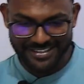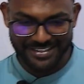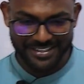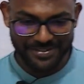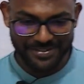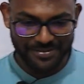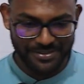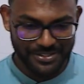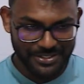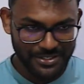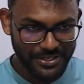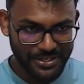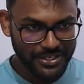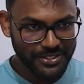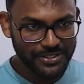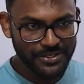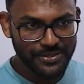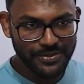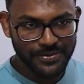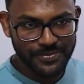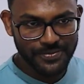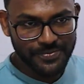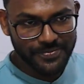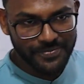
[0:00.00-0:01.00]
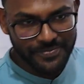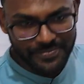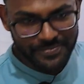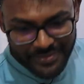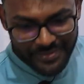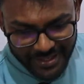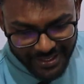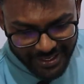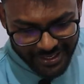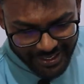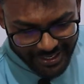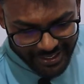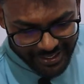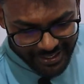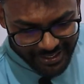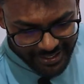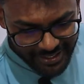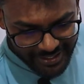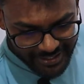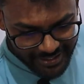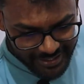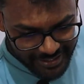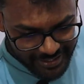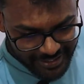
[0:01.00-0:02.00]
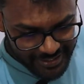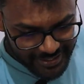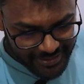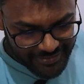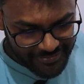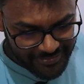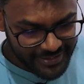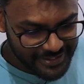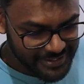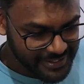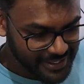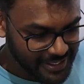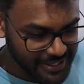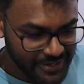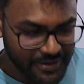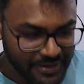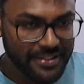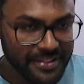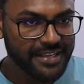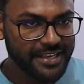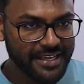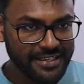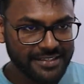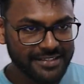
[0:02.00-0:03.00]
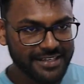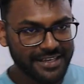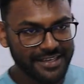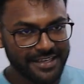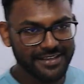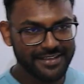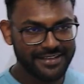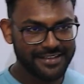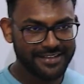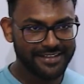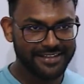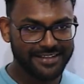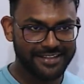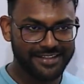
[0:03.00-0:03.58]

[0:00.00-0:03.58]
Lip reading: them to join too, and we'll see you on the next day.